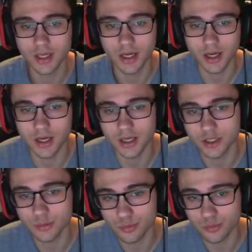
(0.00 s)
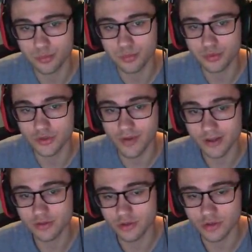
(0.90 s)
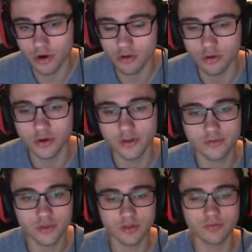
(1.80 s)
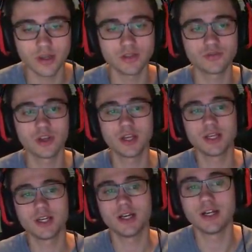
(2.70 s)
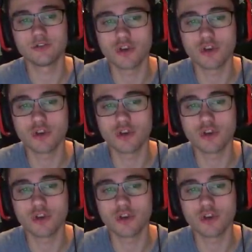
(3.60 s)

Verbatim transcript: Uh, she's faster than Star Lord for some fights. Uh,